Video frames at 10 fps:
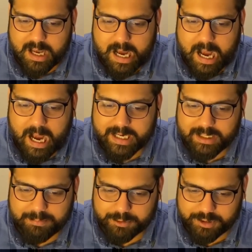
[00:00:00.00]
honey
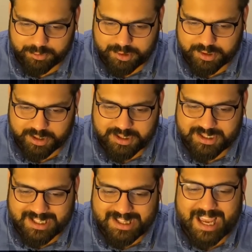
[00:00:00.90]
producers
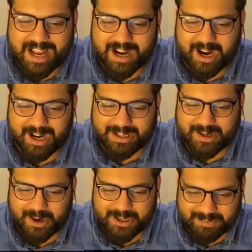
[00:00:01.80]
that are
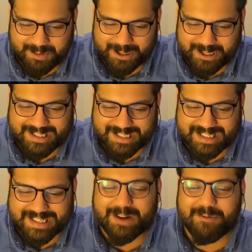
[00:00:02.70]
contributing to
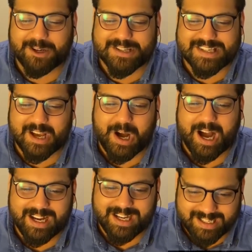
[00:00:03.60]
this and we could sell
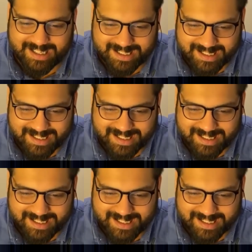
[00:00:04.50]
honey.